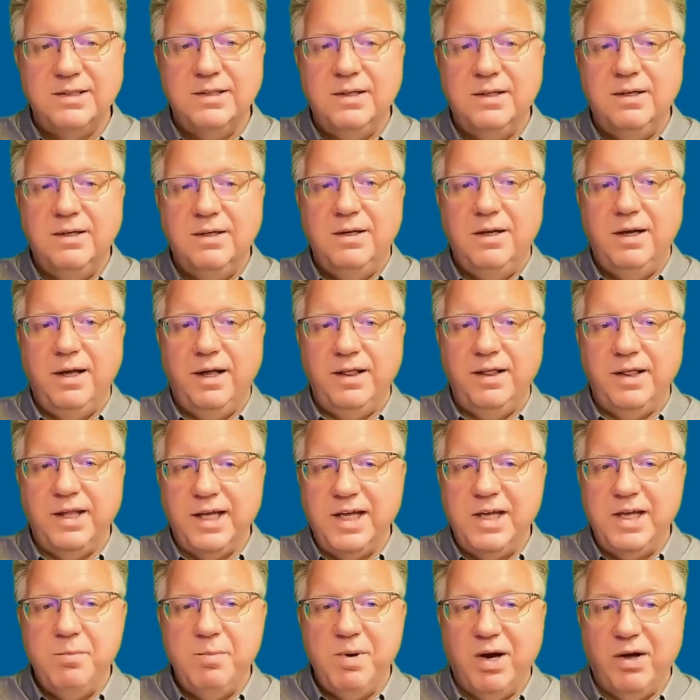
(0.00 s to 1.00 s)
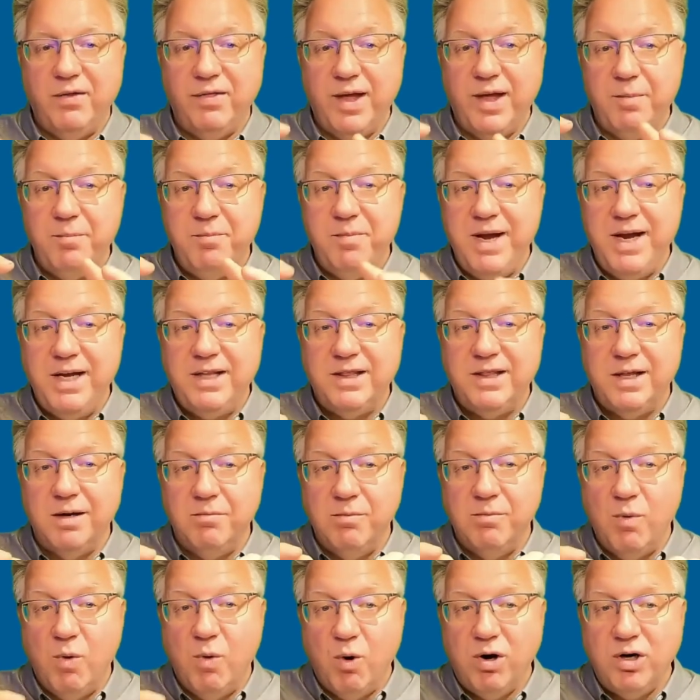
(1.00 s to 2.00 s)
in the email that make them
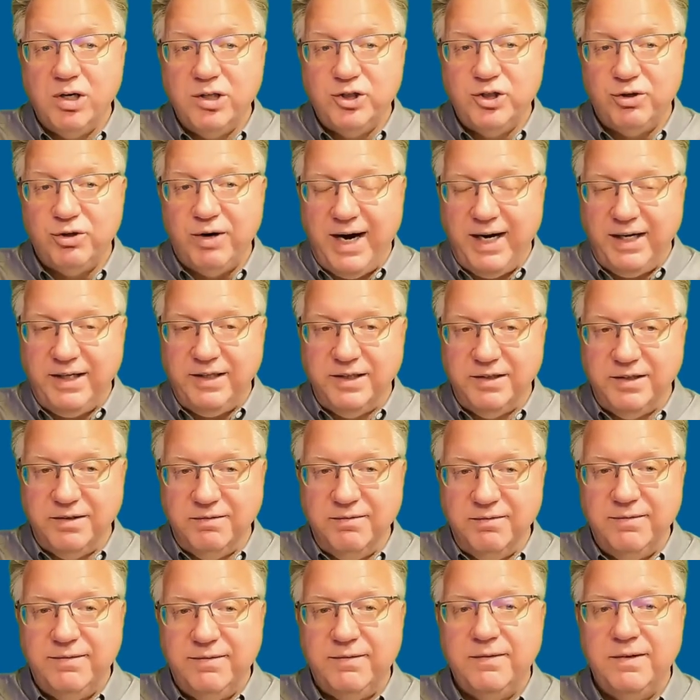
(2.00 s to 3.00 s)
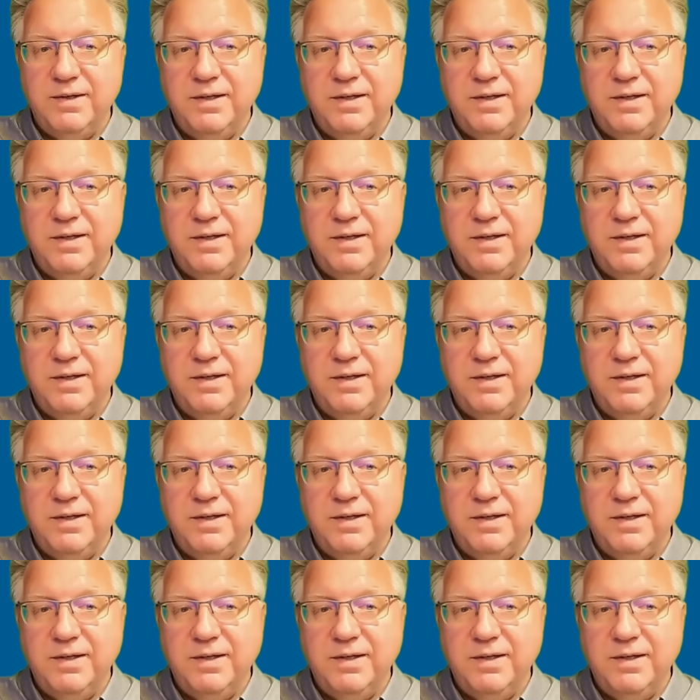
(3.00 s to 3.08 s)
more attractive,